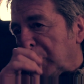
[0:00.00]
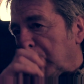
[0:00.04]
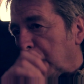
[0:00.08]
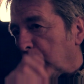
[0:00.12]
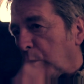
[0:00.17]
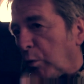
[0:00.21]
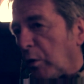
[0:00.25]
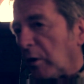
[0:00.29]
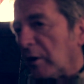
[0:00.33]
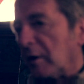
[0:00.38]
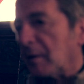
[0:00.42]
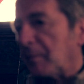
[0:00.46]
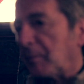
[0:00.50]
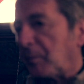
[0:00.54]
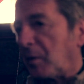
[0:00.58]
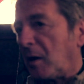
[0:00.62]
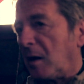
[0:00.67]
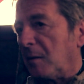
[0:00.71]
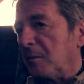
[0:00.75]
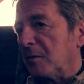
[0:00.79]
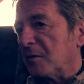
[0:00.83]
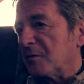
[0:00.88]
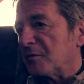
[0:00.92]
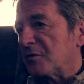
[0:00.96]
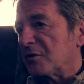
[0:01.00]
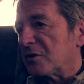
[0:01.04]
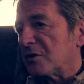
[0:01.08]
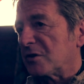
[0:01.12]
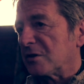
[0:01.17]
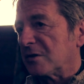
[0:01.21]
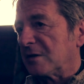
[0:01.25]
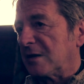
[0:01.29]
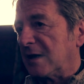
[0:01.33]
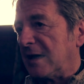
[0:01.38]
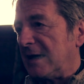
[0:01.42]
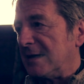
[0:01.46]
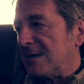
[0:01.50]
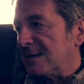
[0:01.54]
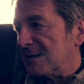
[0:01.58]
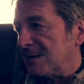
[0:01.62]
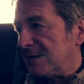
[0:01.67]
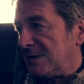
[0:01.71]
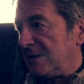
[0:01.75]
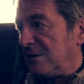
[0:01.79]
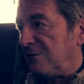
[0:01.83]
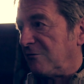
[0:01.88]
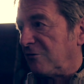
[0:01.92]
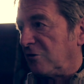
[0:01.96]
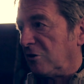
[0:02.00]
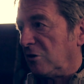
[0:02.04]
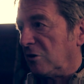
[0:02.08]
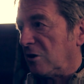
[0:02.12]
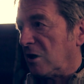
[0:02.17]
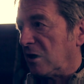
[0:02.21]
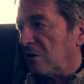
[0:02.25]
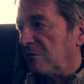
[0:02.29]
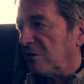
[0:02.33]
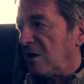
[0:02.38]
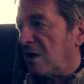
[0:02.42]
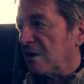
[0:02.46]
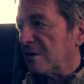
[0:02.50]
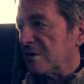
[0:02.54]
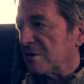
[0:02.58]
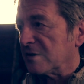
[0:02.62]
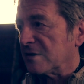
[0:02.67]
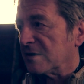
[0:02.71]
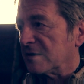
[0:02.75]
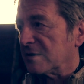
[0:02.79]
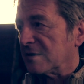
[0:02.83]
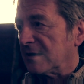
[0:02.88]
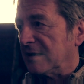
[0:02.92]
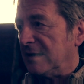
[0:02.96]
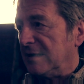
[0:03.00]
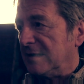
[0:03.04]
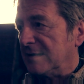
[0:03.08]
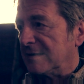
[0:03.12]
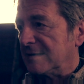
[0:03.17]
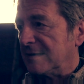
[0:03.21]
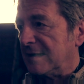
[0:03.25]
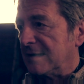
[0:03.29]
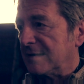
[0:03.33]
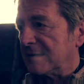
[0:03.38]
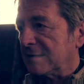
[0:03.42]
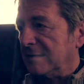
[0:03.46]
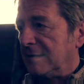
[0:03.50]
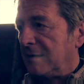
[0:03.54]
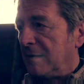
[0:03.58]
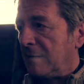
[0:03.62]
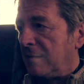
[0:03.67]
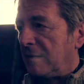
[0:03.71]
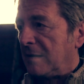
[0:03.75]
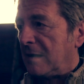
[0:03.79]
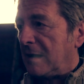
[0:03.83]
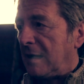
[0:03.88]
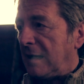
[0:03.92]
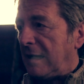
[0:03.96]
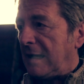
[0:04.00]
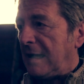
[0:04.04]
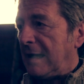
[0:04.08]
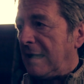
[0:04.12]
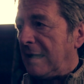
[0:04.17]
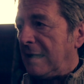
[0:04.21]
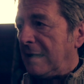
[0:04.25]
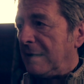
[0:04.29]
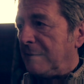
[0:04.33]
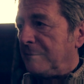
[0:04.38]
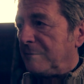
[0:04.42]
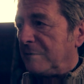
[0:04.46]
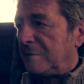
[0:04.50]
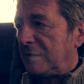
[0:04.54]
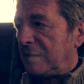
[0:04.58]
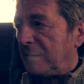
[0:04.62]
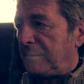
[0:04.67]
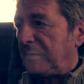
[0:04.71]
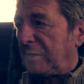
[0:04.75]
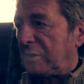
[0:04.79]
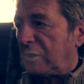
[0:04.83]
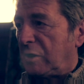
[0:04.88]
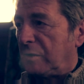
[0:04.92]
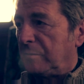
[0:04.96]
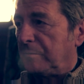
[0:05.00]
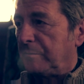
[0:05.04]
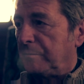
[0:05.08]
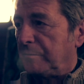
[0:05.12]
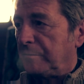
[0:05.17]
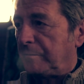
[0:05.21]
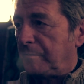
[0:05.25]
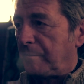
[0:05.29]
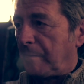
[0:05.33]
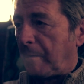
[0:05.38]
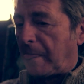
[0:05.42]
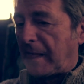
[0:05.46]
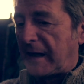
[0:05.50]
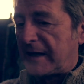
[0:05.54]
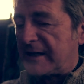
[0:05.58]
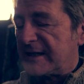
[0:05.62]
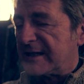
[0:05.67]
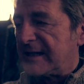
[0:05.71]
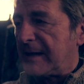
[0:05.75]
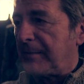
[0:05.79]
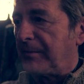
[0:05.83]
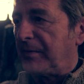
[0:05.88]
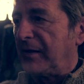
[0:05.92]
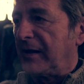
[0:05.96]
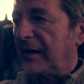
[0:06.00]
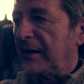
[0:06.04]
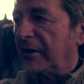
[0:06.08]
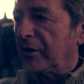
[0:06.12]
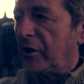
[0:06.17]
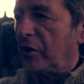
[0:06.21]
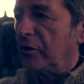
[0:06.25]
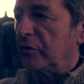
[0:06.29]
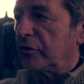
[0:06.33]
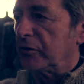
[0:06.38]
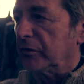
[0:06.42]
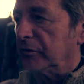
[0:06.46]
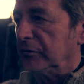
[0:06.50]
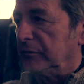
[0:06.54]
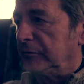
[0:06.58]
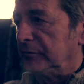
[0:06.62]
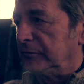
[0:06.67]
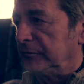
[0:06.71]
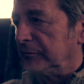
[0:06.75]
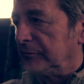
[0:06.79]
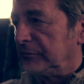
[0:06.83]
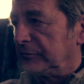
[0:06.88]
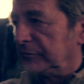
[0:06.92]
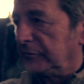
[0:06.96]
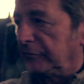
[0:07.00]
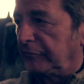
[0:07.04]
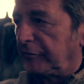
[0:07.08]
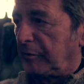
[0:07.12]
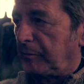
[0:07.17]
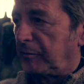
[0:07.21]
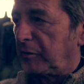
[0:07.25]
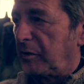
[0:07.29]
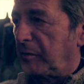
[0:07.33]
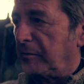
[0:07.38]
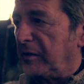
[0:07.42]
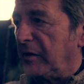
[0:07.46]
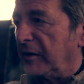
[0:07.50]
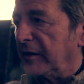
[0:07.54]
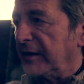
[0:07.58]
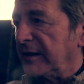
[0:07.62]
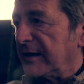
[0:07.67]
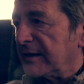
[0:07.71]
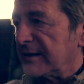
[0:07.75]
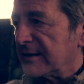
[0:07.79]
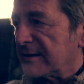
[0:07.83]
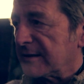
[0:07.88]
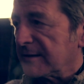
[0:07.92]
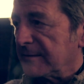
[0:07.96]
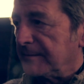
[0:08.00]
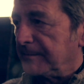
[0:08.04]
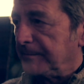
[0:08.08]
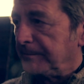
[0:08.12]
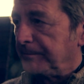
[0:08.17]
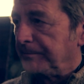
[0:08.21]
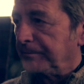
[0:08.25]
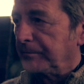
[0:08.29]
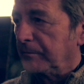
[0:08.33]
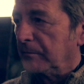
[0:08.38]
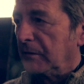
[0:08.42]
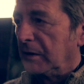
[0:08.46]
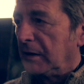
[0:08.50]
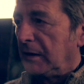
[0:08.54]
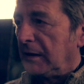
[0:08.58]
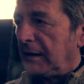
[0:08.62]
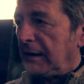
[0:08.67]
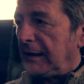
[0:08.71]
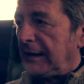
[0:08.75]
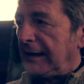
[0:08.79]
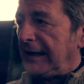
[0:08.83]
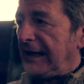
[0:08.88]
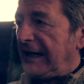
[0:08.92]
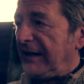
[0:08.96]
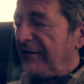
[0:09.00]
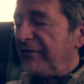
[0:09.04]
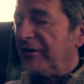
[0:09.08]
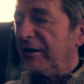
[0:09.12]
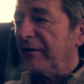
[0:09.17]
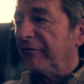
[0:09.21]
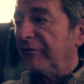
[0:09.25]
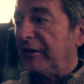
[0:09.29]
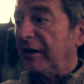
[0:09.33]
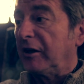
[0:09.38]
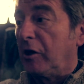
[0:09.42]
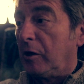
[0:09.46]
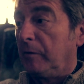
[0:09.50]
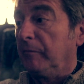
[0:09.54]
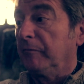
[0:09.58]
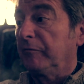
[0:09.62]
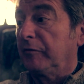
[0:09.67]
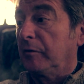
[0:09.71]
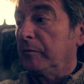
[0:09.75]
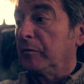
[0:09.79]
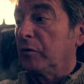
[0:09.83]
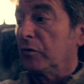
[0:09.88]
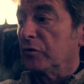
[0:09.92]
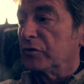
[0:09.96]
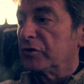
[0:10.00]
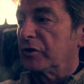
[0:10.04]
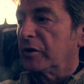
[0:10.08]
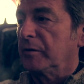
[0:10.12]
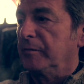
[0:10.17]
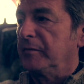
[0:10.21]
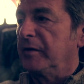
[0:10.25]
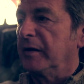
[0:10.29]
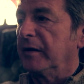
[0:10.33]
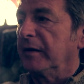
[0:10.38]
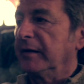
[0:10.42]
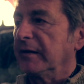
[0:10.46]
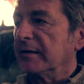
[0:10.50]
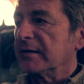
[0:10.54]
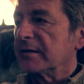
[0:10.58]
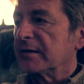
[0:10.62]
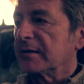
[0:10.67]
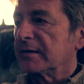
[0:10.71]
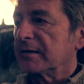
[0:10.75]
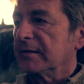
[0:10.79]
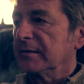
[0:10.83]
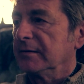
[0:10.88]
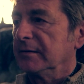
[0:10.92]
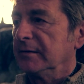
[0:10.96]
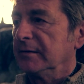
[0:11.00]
one of the problems that I see for a lot of artists is that they become separated out from communities. Even if they come from those communities,